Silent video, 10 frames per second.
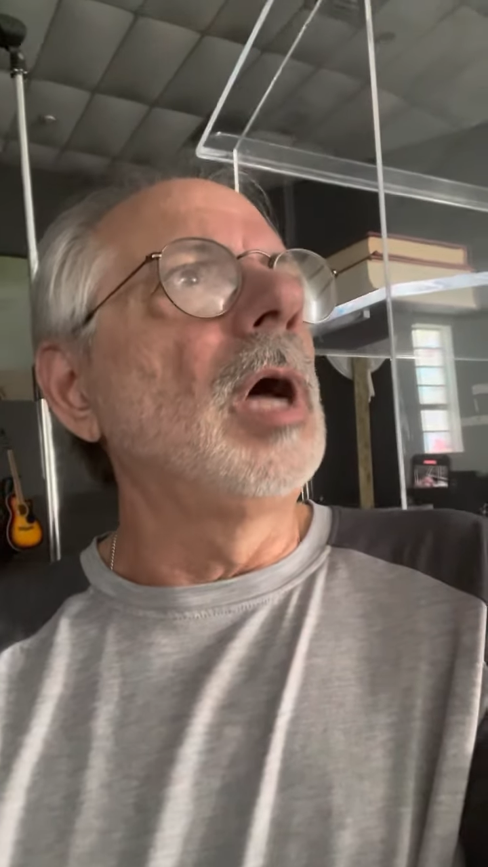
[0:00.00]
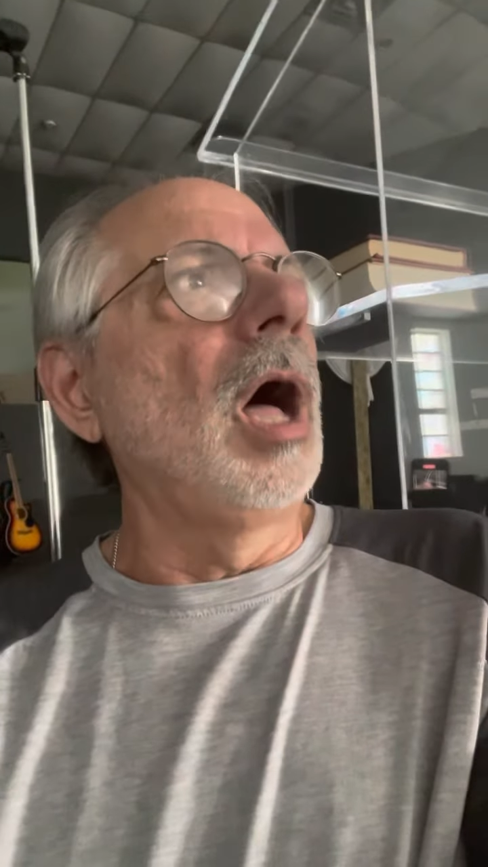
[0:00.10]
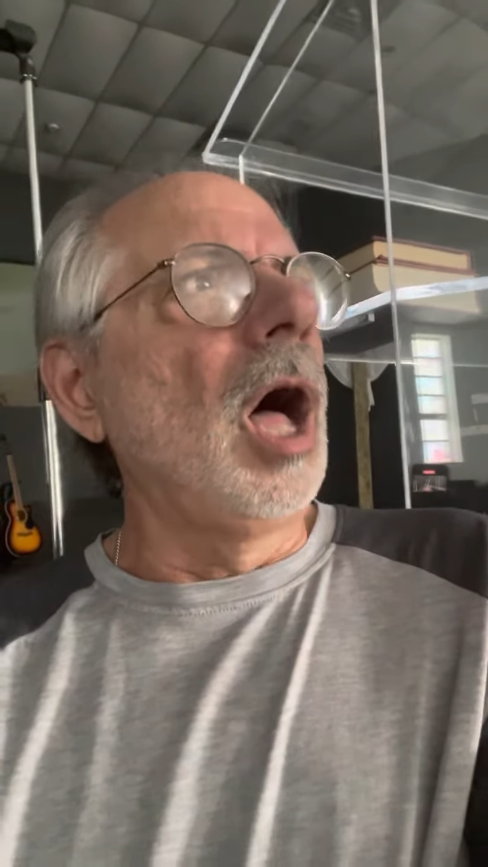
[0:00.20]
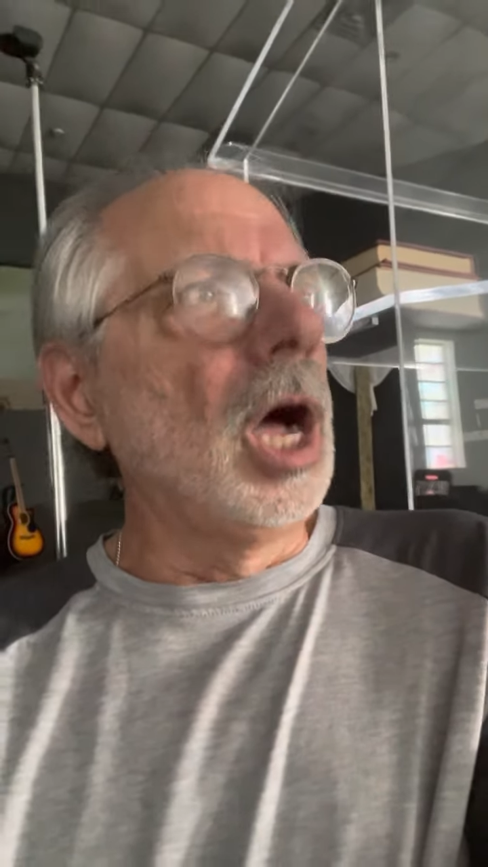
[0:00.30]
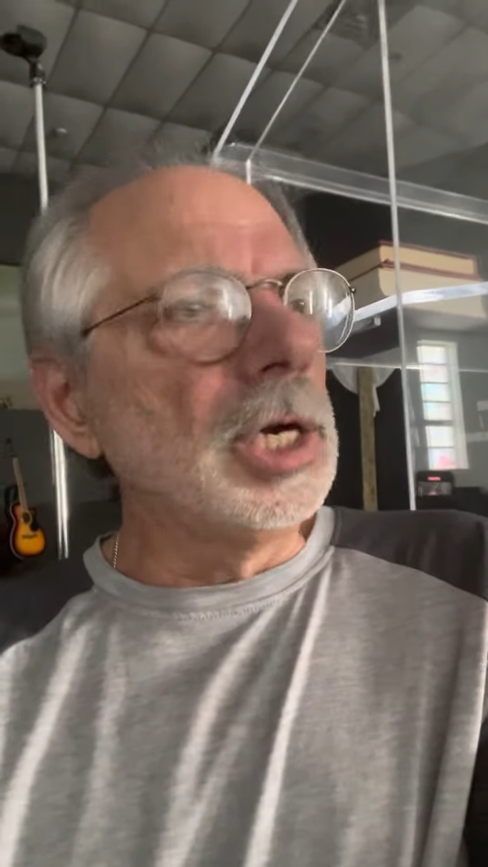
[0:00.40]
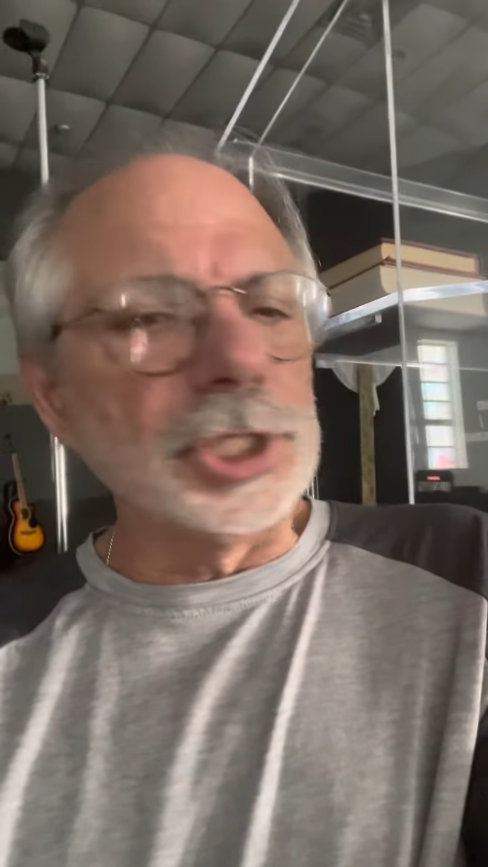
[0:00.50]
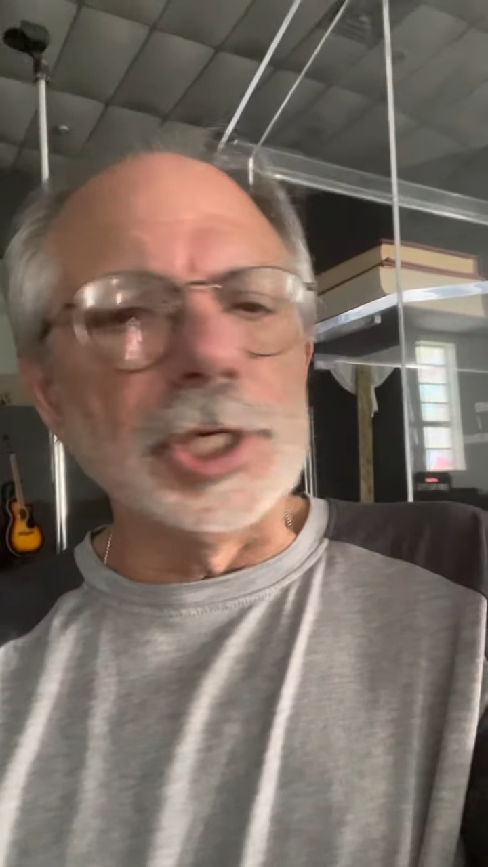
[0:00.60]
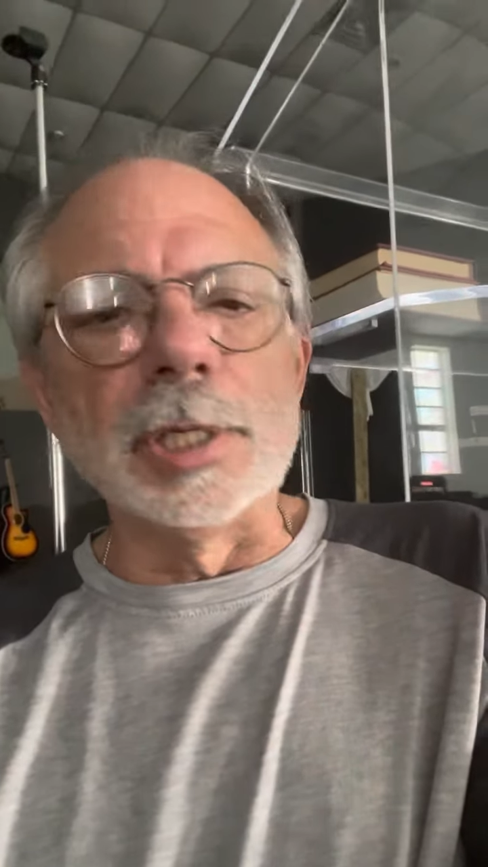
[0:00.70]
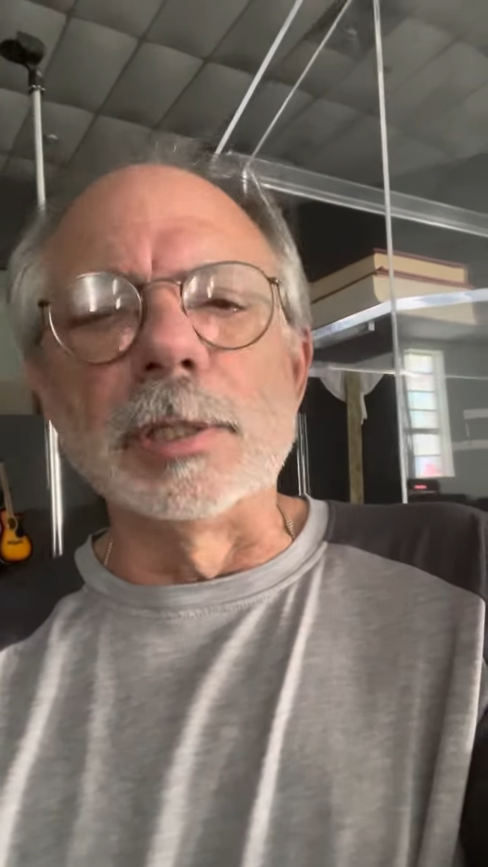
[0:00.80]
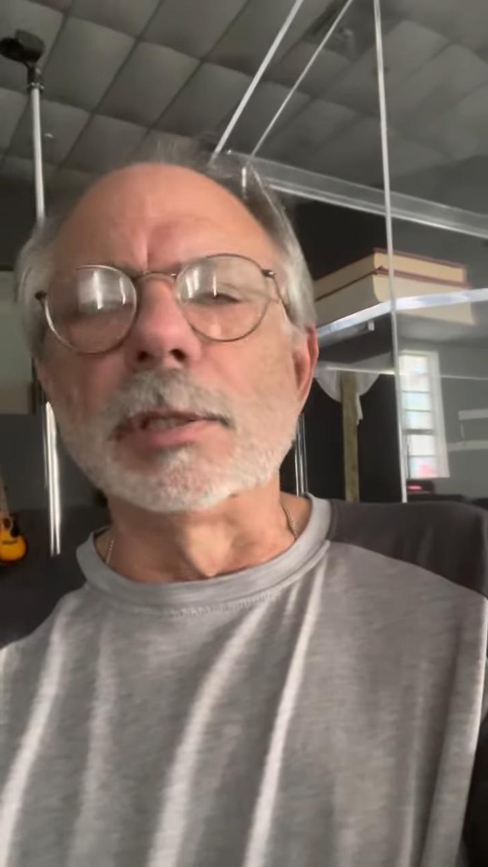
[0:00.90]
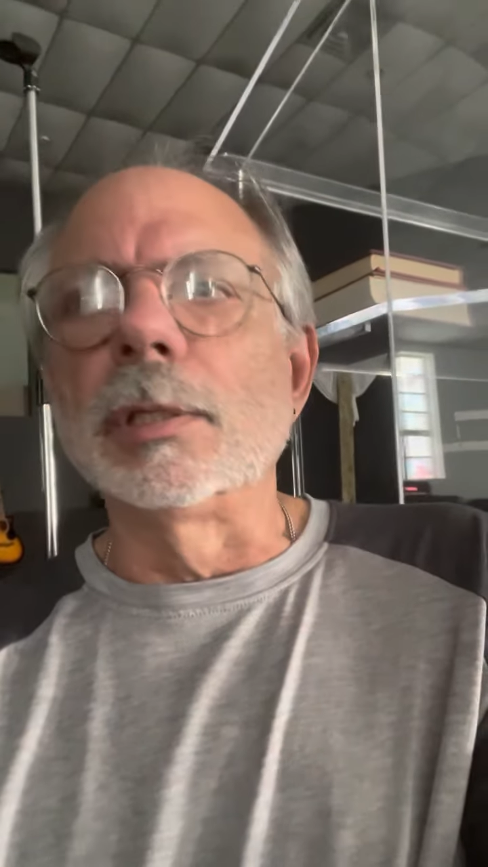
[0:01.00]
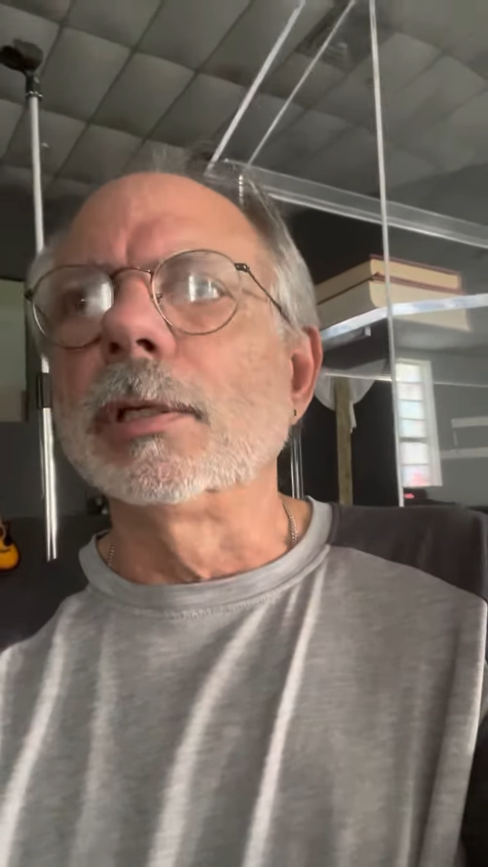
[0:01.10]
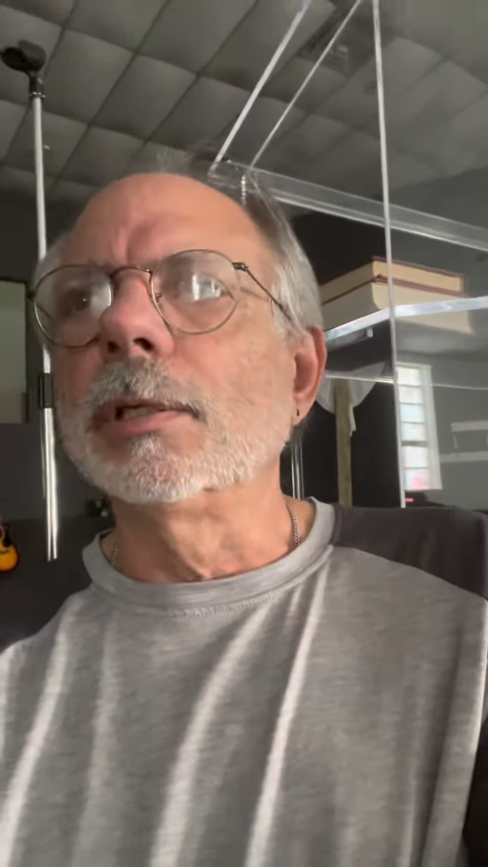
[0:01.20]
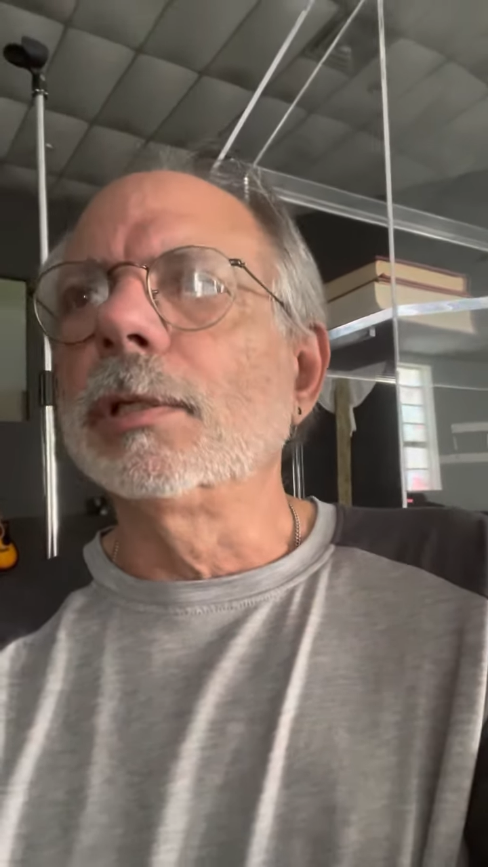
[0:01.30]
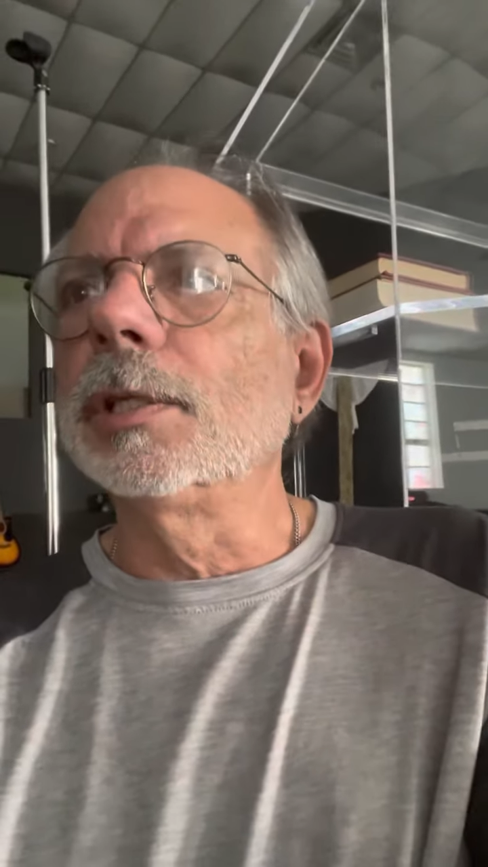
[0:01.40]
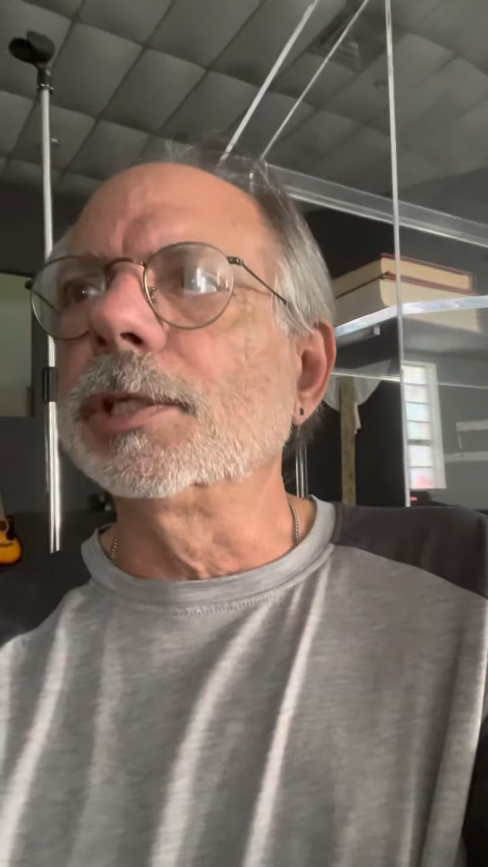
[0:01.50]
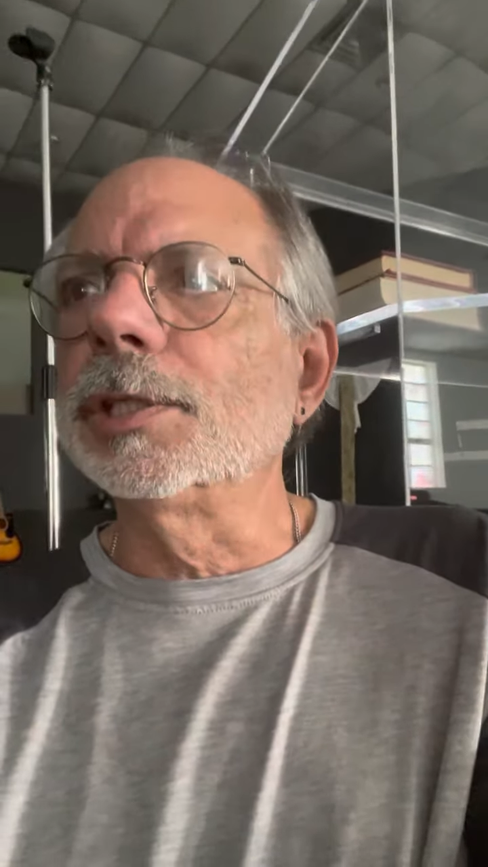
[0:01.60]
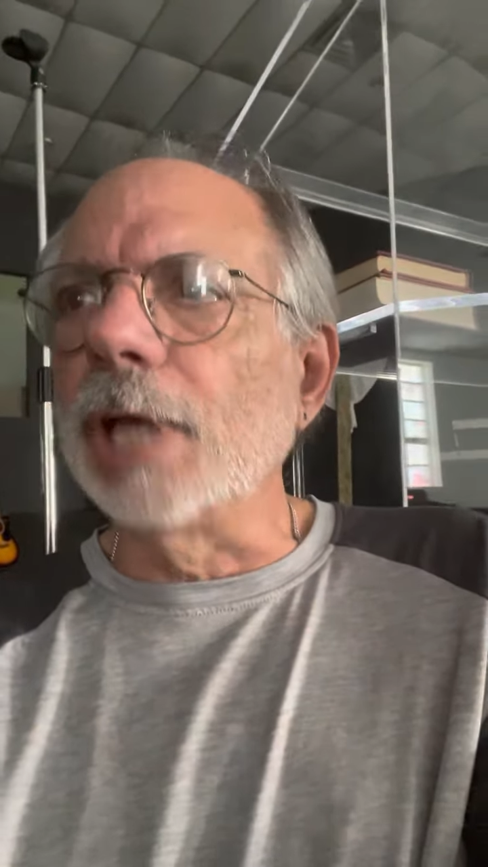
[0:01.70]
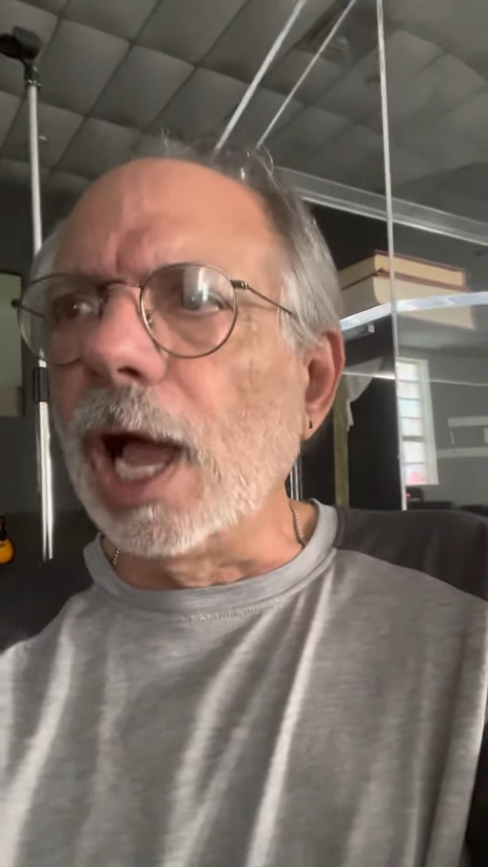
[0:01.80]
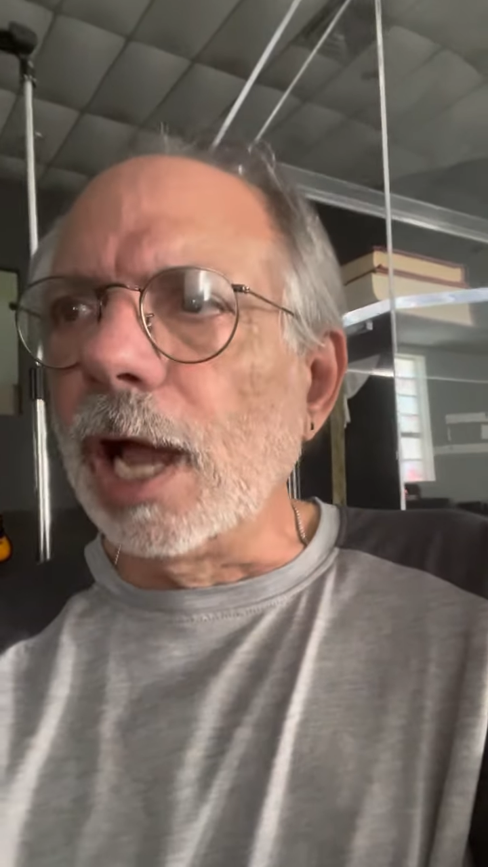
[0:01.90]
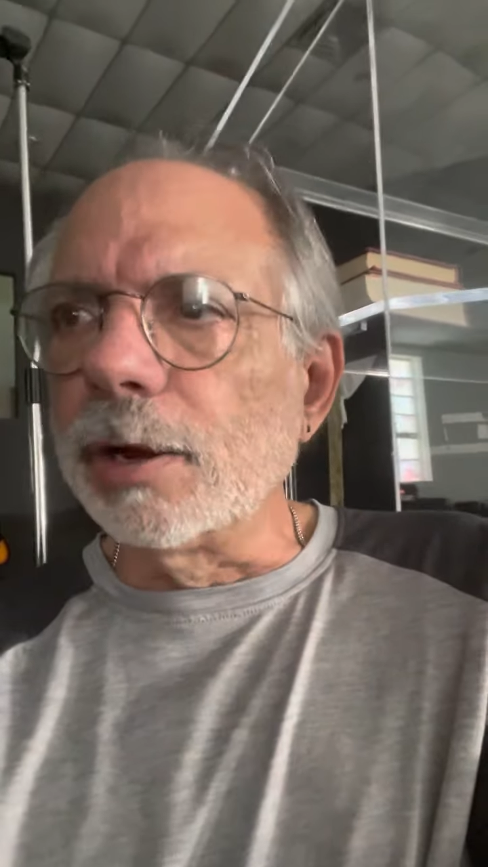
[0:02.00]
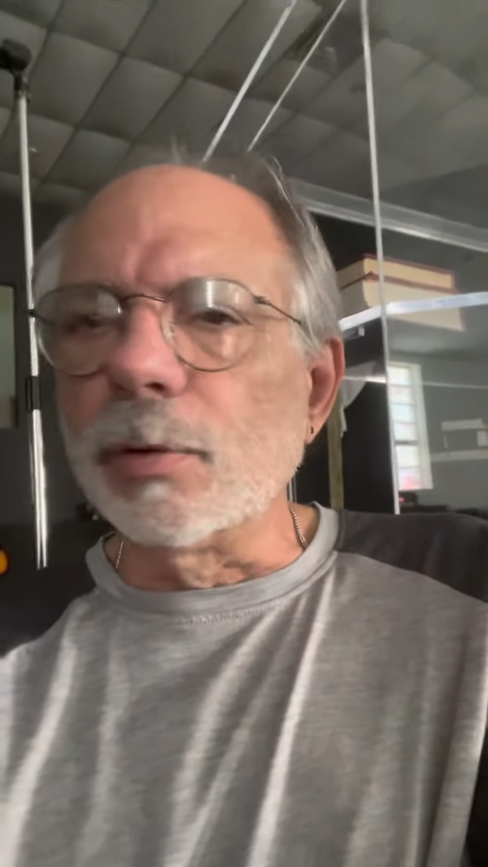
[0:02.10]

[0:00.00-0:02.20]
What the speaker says: unction, desire,